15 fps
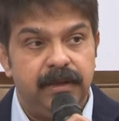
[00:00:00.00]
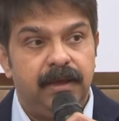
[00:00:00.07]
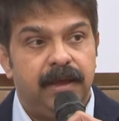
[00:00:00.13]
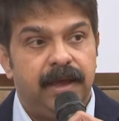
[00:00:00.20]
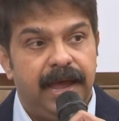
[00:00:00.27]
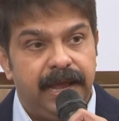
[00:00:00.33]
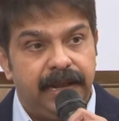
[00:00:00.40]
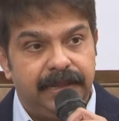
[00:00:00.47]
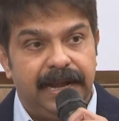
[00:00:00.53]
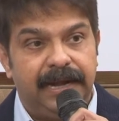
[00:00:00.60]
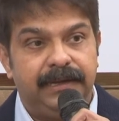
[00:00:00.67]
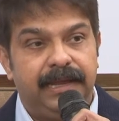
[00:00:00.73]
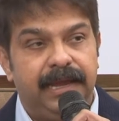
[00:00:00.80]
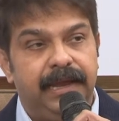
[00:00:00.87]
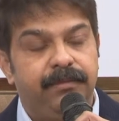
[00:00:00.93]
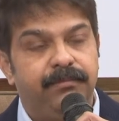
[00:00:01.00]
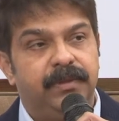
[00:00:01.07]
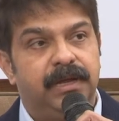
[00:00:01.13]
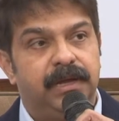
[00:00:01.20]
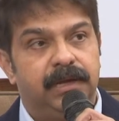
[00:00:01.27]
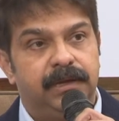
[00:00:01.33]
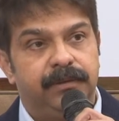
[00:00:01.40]
And that time,
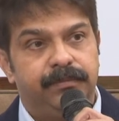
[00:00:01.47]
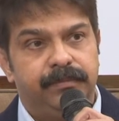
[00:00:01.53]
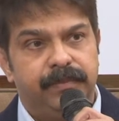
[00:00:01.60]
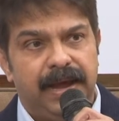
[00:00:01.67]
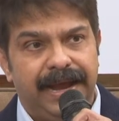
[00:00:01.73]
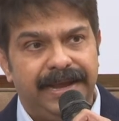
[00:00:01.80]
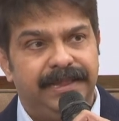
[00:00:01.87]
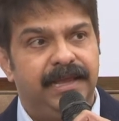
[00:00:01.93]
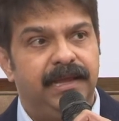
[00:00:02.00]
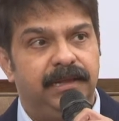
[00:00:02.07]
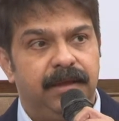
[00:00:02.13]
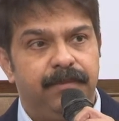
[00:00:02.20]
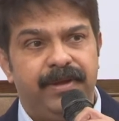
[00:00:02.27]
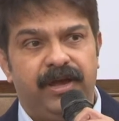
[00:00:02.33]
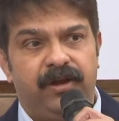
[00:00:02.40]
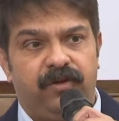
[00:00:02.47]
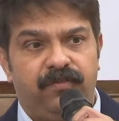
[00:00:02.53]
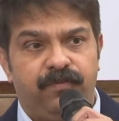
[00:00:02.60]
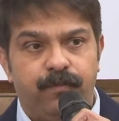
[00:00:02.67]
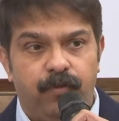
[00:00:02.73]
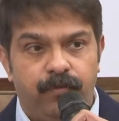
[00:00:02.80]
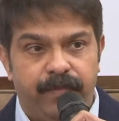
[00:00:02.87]
the I think the mayor of
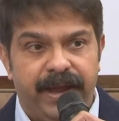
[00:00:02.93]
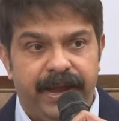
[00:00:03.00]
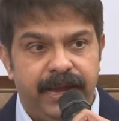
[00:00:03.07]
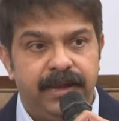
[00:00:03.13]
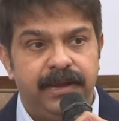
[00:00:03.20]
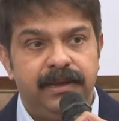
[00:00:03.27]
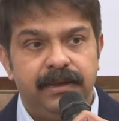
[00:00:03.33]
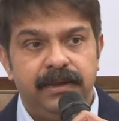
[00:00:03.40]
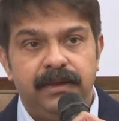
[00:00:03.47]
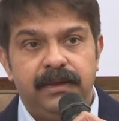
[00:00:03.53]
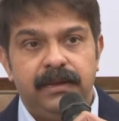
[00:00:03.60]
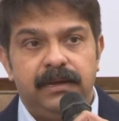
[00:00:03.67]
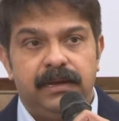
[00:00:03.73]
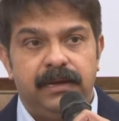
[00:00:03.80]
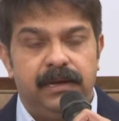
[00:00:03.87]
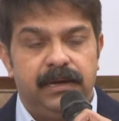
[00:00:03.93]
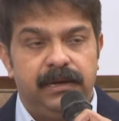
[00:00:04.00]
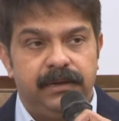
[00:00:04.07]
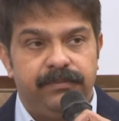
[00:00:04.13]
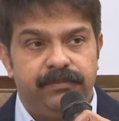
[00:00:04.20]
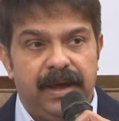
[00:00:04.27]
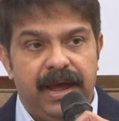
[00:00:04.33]
Mumbai,
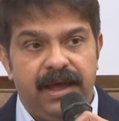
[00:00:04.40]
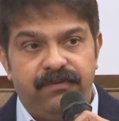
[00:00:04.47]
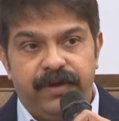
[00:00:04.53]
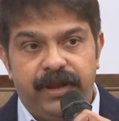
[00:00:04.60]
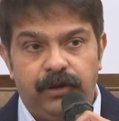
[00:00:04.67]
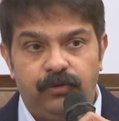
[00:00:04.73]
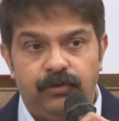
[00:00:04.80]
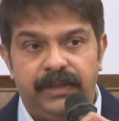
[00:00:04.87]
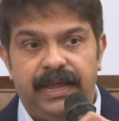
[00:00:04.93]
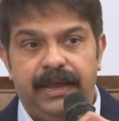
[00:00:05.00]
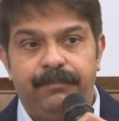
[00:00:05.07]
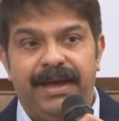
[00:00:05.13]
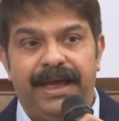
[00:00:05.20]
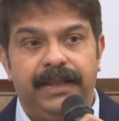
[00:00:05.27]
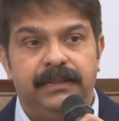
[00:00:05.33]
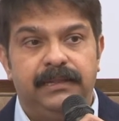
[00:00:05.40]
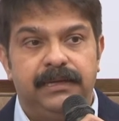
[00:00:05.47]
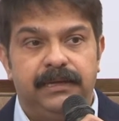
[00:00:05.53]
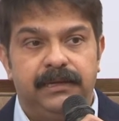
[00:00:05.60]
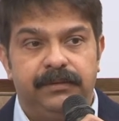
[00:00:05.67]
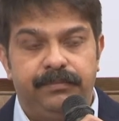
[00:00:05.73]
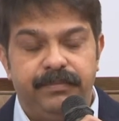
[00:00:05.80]
uh, I went to them and
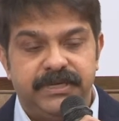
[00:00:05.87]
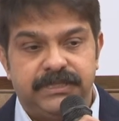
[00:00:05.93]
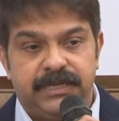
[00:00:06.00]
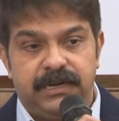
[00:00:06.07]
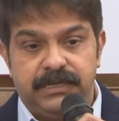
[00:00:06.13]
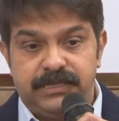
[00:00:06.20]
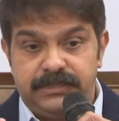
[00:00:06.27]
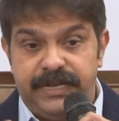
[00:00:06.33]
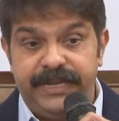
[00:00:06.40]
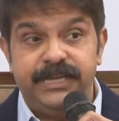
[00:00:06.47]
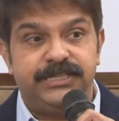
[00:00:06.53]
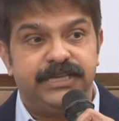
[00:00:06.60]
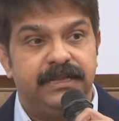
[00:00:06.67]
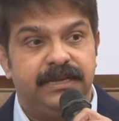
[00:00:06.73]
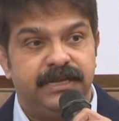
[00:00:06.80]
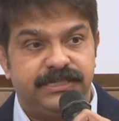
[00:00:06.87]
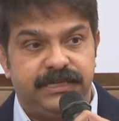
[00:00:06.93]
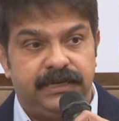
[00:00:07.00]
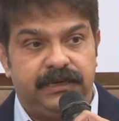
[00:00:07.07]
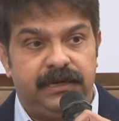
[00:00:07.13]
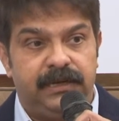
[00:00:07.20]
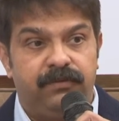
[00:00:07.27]
uh, Mr. T.
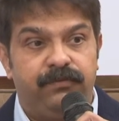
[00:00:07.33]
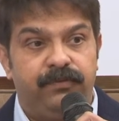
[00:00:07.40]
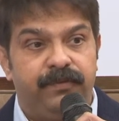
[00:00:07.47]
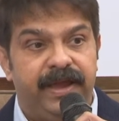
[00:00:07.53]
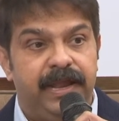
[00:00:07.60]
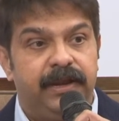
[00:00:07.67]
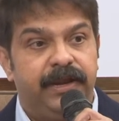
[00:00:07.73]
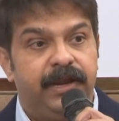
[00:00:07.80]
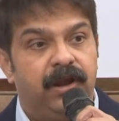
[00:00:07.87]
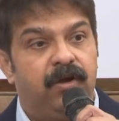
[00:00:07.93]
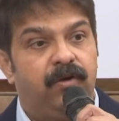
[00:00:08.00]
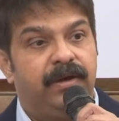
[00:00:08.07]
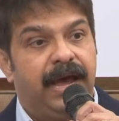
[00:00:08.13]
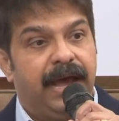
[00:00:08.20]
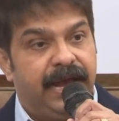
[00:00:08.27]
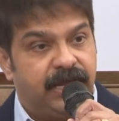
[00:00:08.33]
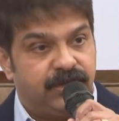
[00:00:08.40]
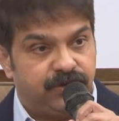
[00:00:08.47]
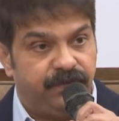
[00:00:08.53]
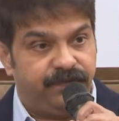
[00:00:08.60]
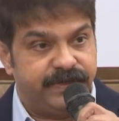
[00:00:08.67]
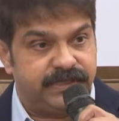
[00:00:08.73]
Chandrasekhar, well-renowned IS
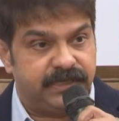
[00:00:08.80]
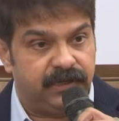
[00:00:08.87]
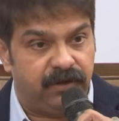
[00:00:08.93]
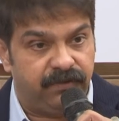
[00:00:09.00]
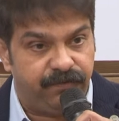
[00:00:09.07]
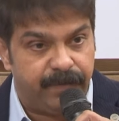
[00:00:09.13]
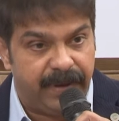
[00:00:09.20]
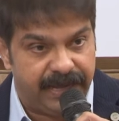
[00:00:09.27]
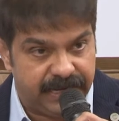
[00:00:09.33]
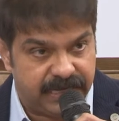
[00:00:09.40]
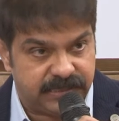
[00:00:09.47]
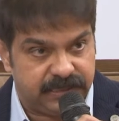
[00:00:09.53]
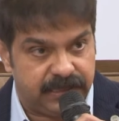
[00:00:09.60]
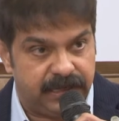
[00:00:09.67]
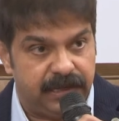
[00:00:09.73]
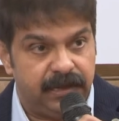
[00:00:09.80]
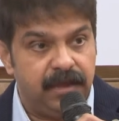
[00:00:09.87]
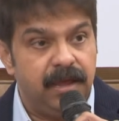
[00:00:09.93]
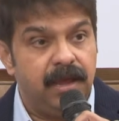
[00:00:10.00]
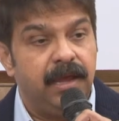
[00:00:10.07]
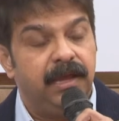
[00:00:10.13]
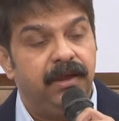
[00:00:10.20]
officer of Maharashtra,
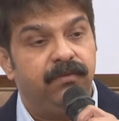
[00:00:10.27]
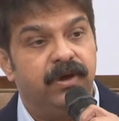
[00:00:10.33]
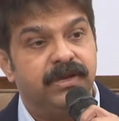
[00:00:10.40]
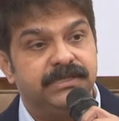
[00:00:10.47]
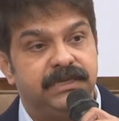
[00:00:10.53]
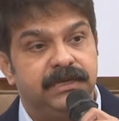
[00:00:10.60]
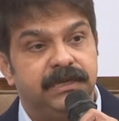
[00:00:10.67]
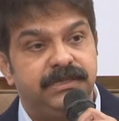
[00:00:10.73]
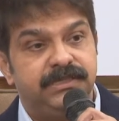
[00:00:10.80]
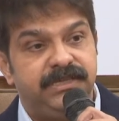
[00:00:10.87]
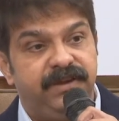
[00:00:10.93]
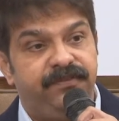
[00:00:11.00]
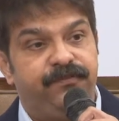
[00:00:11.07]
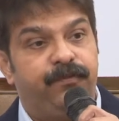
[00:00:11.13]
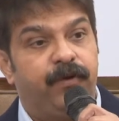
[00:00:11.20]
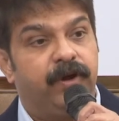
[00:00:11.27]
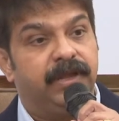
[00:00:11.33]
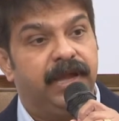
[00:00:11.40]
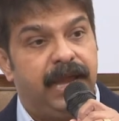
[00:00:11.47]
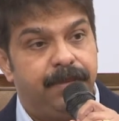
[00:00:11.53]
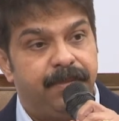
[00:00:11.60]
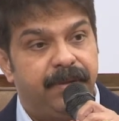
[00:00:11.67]
he was a chief for
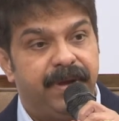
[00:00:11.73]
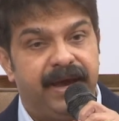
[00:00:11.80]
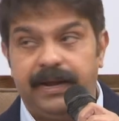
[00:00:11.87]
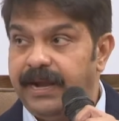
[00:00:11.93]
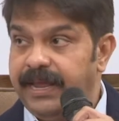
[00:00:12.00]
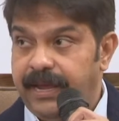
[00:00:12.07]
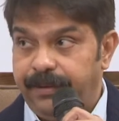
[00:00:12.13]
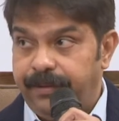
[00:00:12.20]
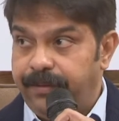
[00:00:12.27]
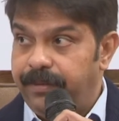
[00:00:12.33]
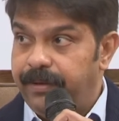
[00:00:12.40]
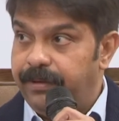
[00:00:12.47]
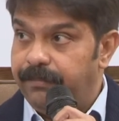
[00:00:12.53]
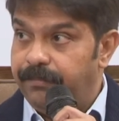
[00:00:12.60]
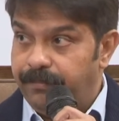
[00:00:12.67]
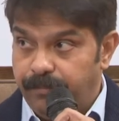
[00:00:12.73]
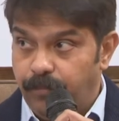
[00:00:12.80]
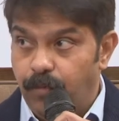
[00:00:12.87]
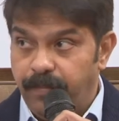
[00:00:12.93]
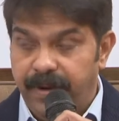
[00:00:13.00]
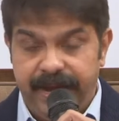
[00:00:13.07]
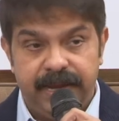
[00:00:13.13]
the MMRDA
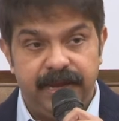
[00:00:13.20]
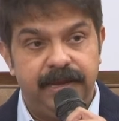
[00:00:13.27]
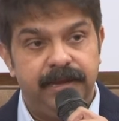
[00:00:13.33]
Mumbai.